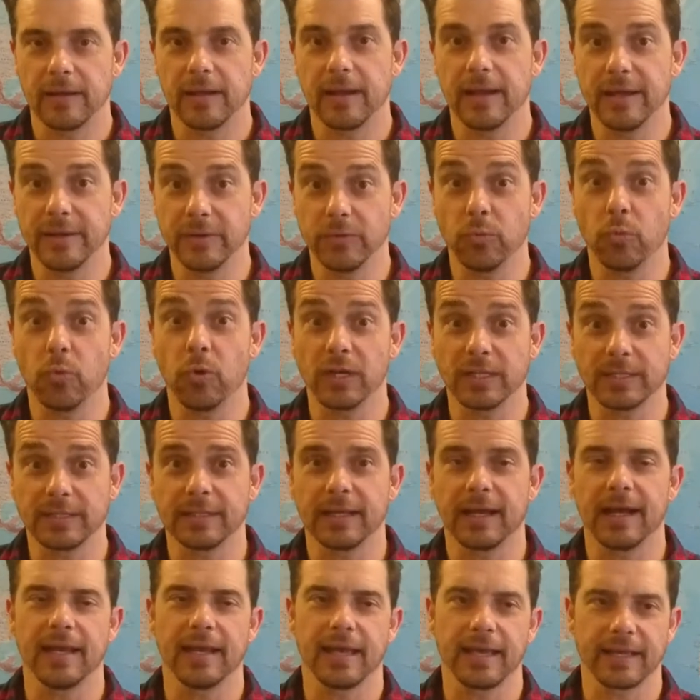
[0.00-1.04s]
And what
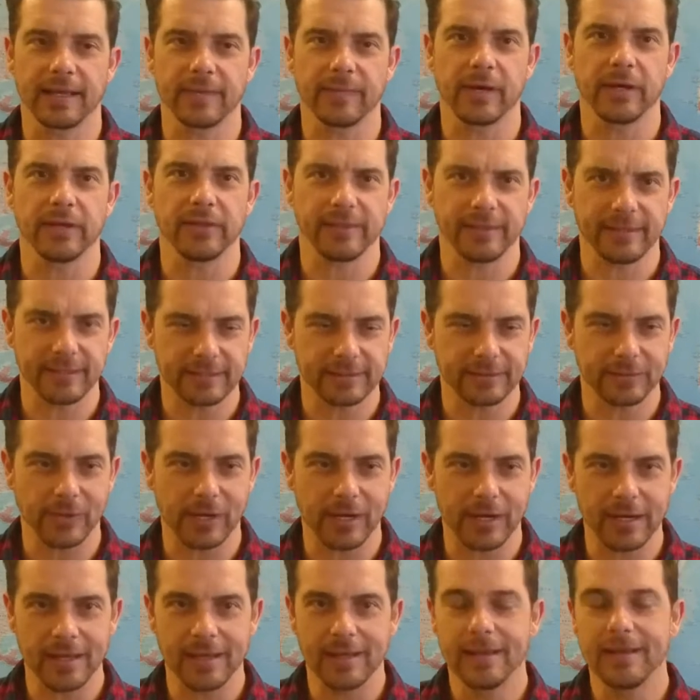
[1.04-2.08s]
I like about this
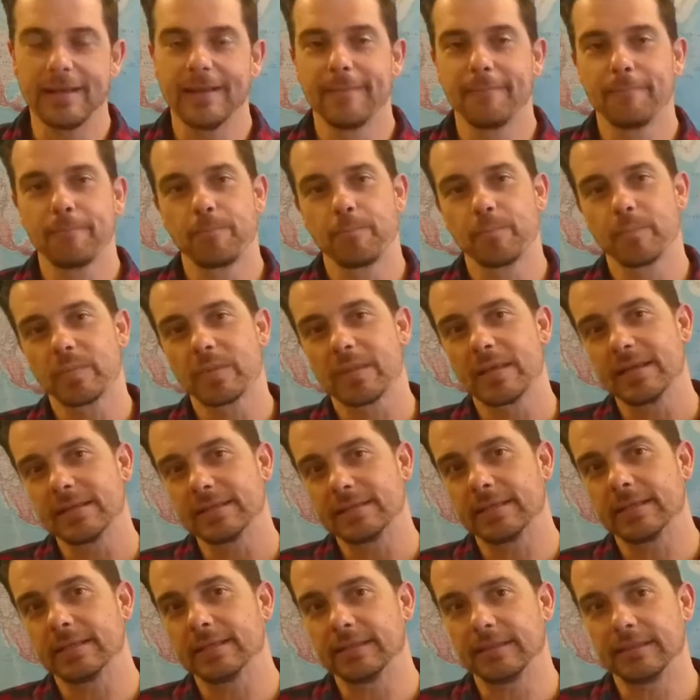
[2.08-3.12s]
one is
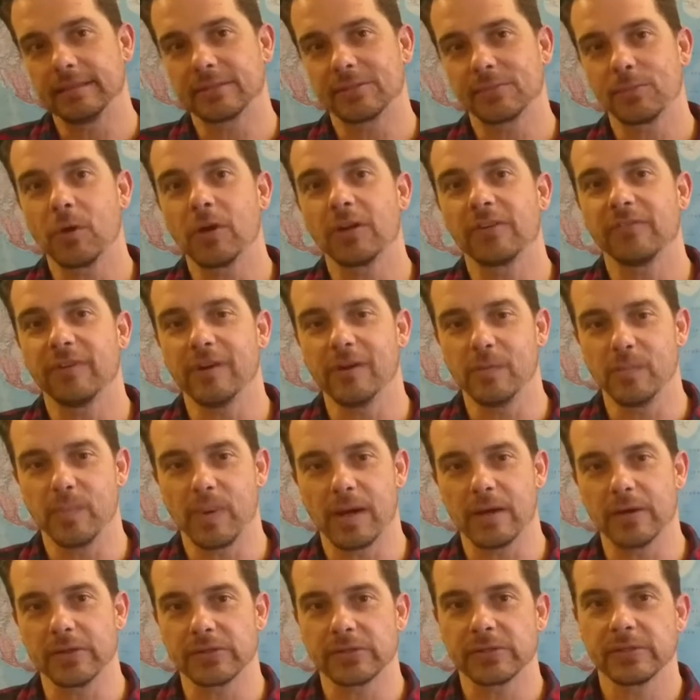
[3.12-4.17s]
the little smartphone
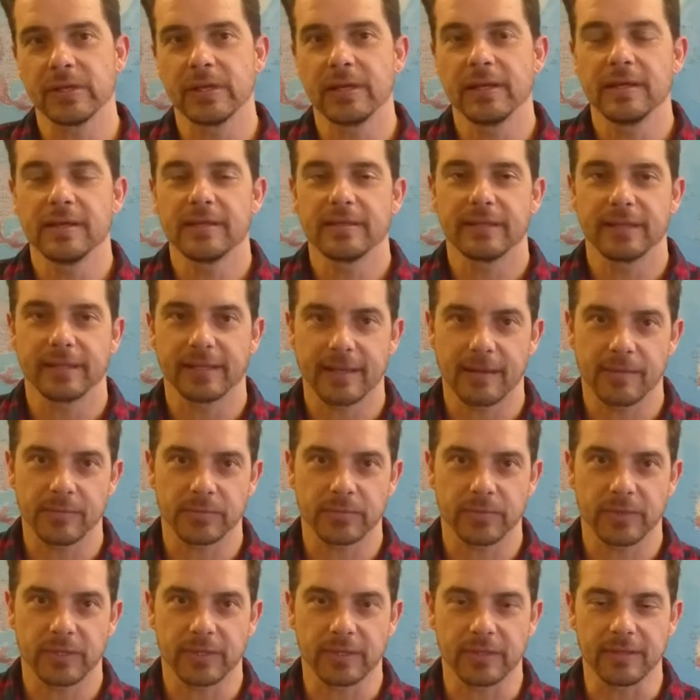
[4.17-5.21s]
pouch that
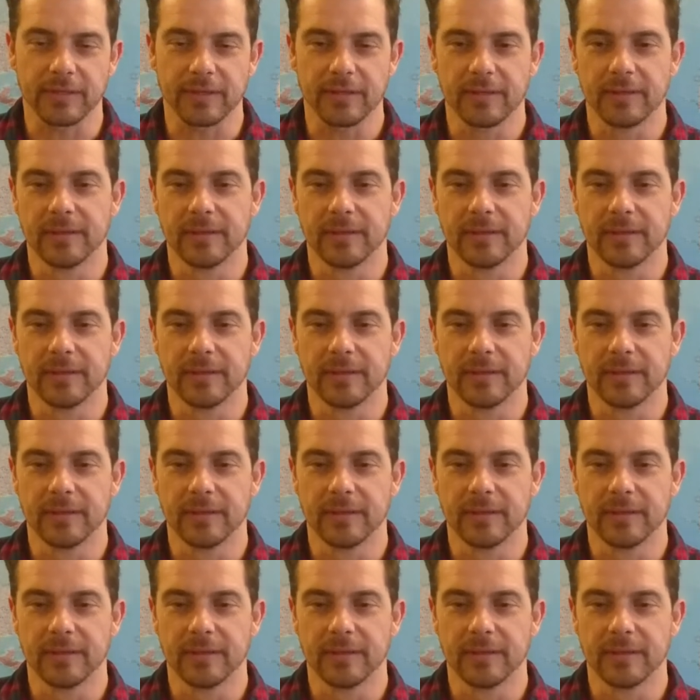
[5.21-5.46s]
comes with it.